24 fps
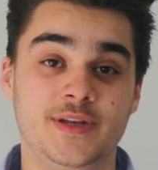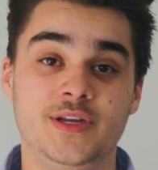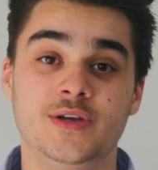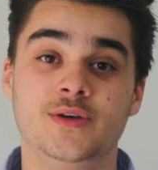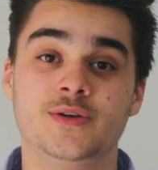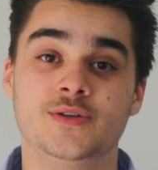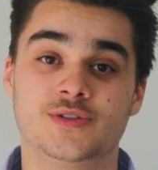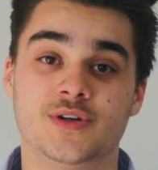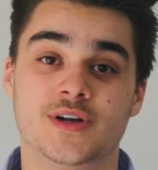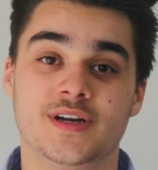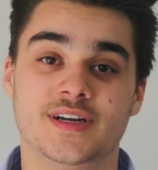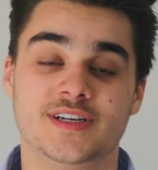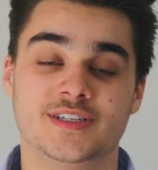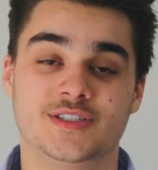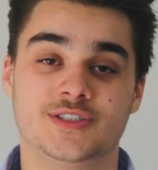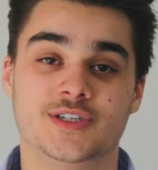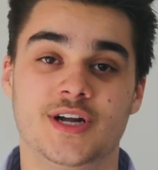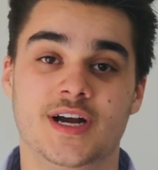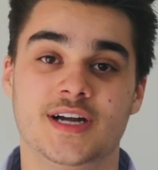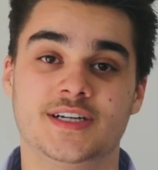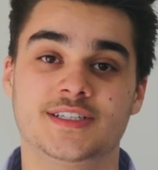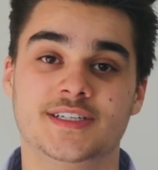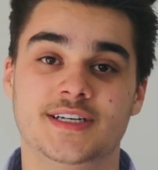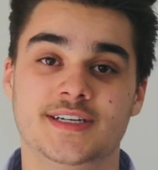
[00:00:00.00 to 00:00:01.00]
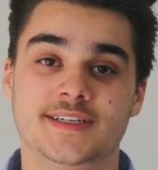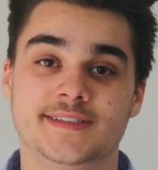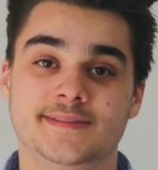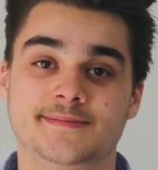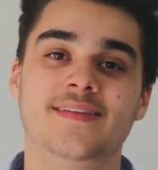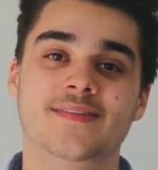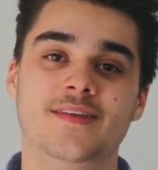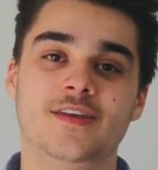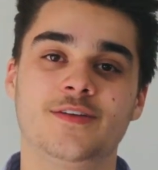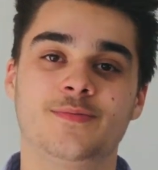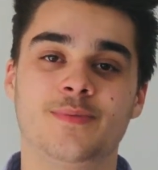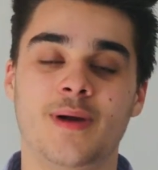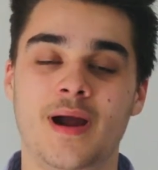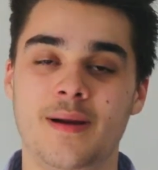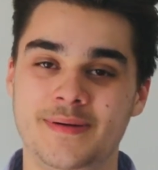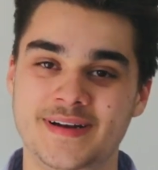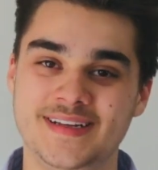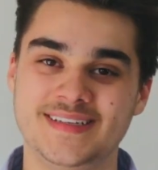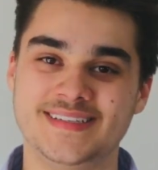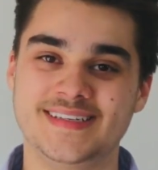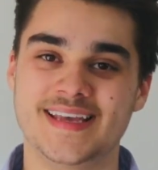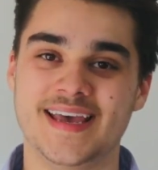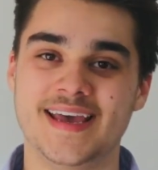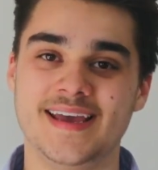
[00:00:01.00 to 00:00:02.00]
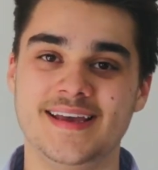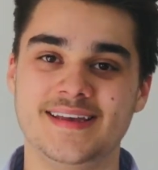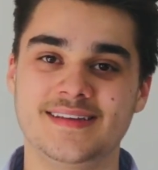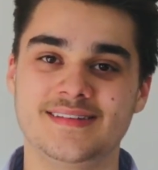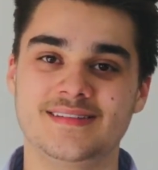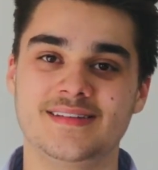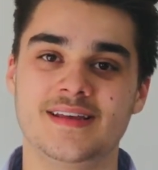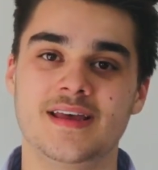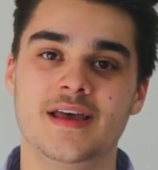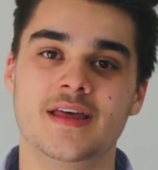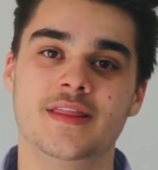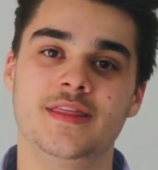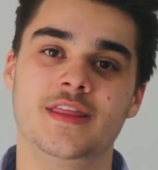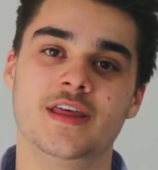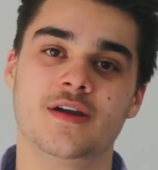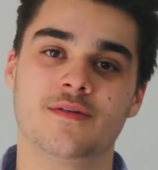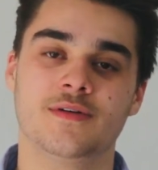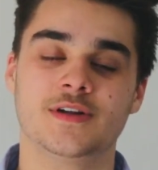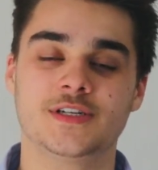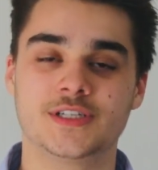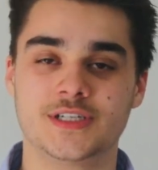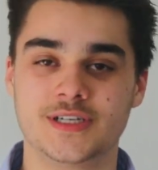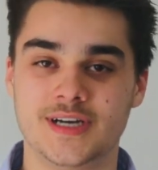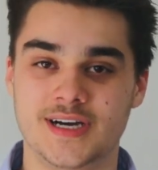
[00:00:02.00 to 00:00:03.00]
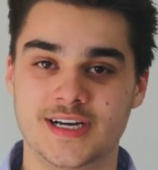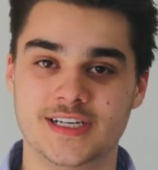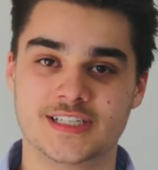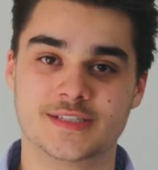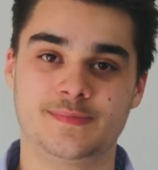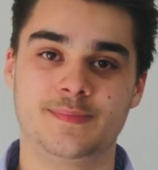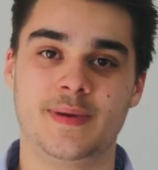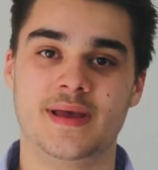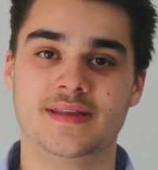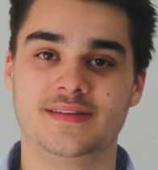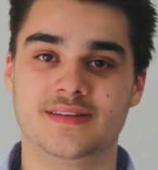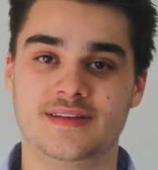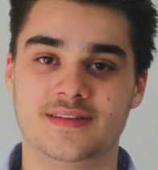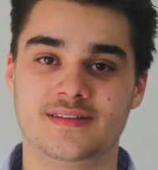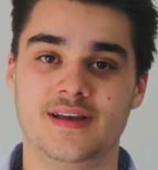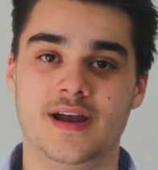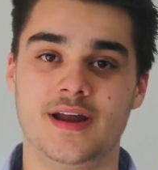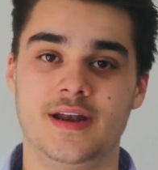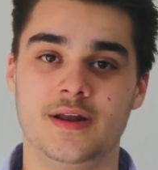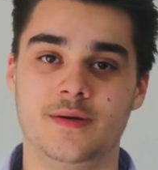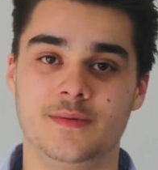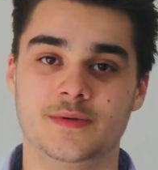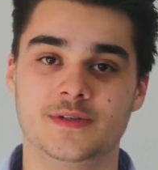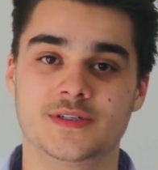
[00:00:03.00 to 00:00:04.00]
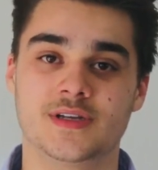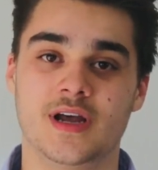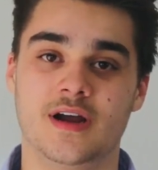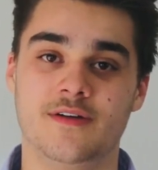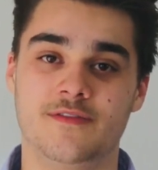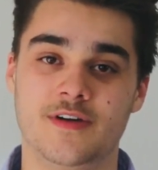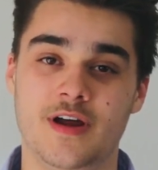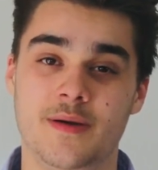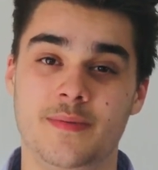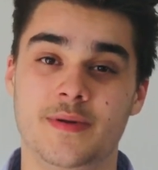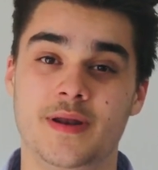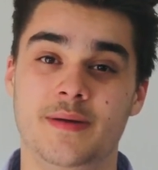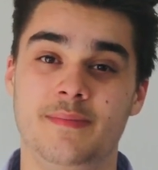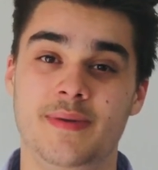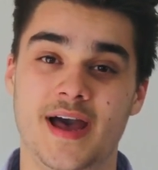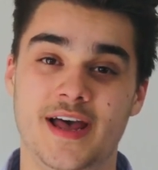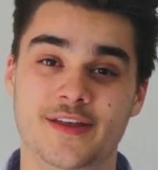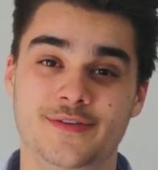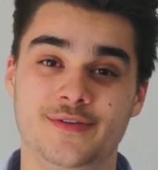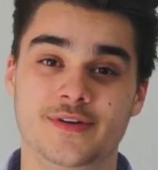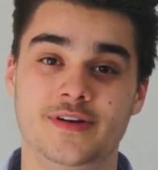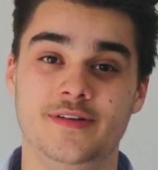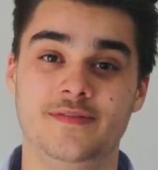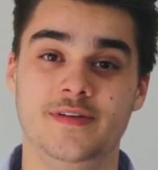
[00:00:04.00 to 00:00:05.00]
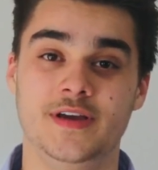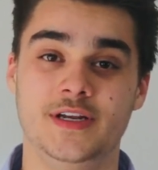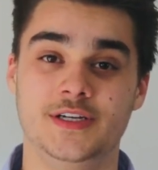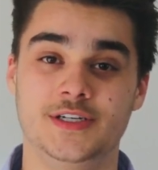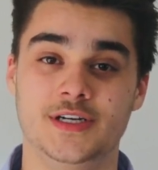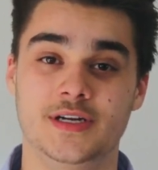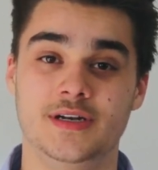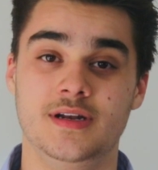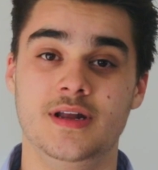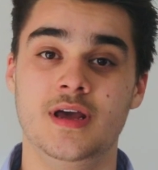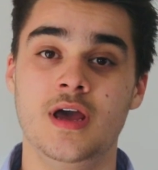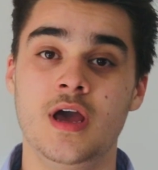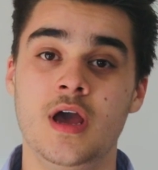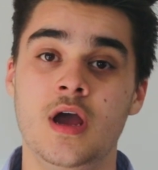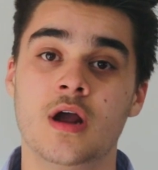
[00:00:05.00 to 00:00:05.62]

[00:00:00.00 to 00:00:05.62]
been used during construction. In this property's case, the original asbestos siding was covered up in a past renovation,